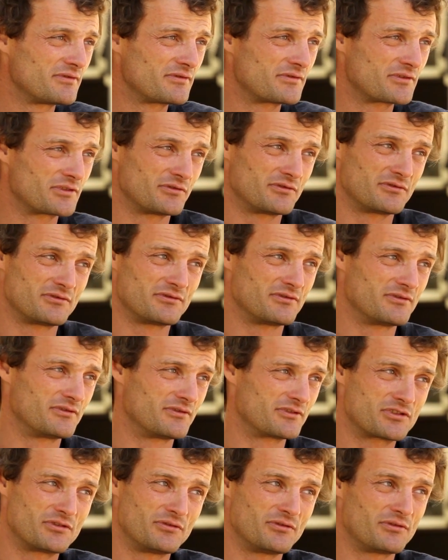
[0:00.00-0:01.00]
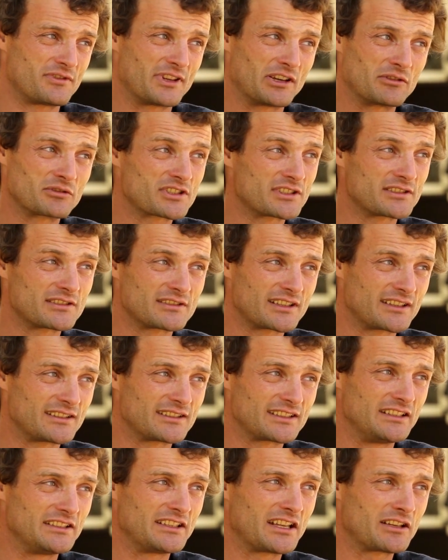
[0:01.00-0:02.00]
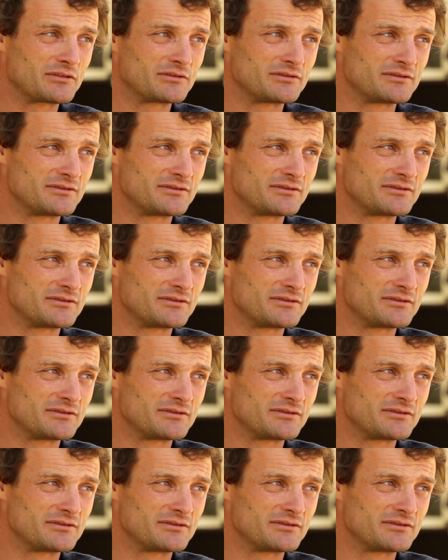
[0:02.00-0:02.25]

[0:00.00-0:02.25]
From 2000 until now.